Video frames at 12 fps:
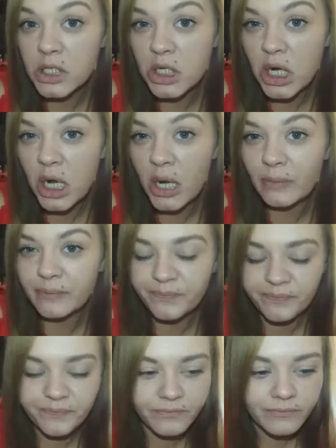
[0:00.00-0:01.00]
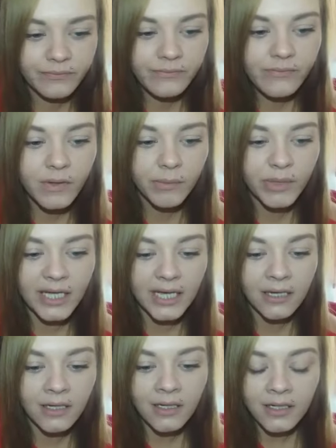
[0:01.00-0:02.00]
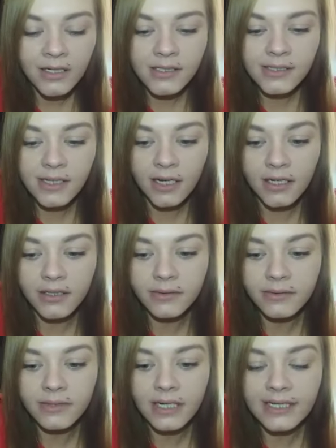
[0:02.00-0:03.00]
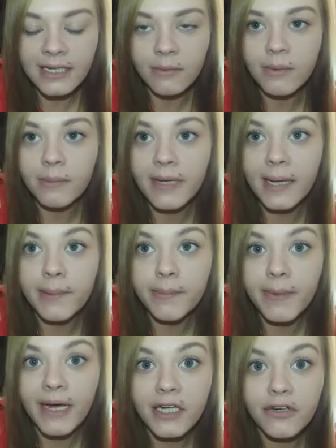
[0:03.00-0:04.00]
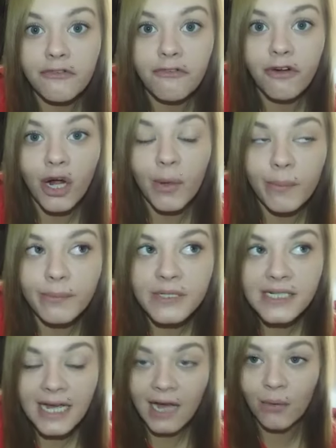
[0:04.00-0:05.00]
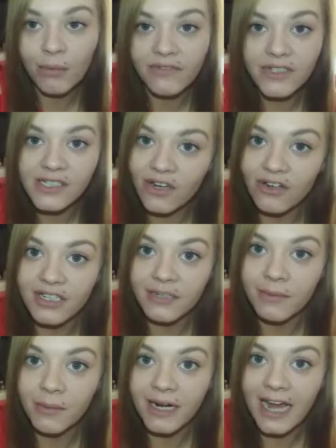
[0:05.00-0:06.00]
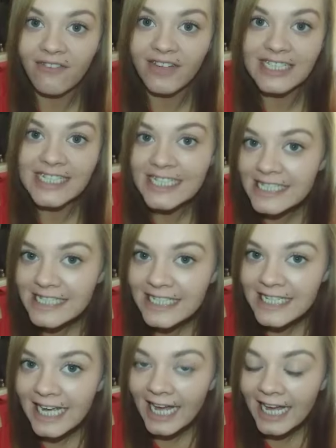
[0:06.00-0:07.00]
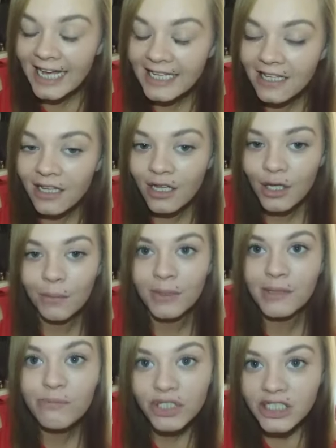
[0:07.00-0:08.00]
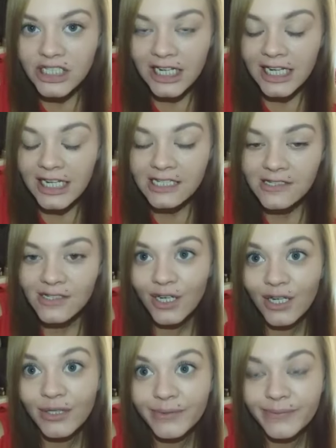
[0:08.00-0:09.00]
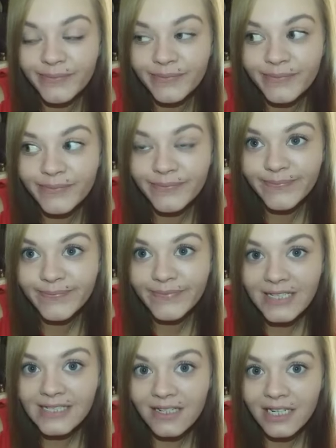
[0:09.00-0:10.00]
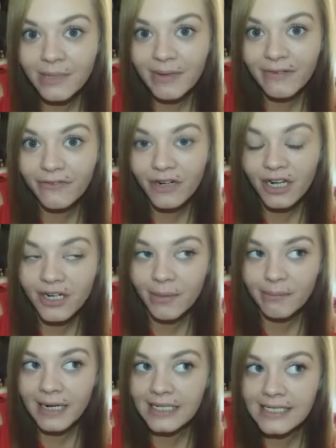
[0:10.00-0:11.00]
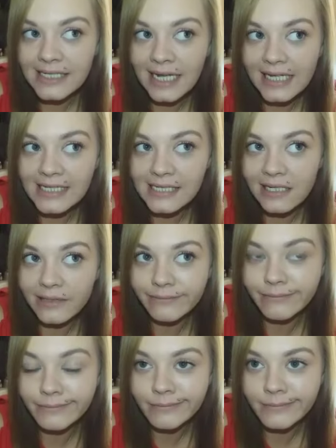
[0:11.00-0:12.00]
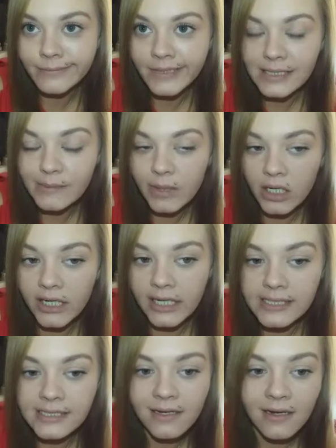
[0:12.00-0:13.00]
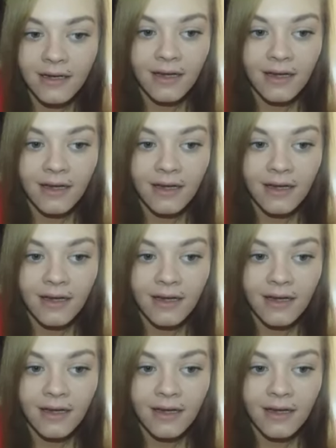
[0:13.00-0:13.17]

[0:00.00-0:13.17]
Don't know. But yeah, so. And then when we get back from town, we've decided we want to have a Disney day with Munchies, so. Not going to be full on plan today, is it? Let's be honest.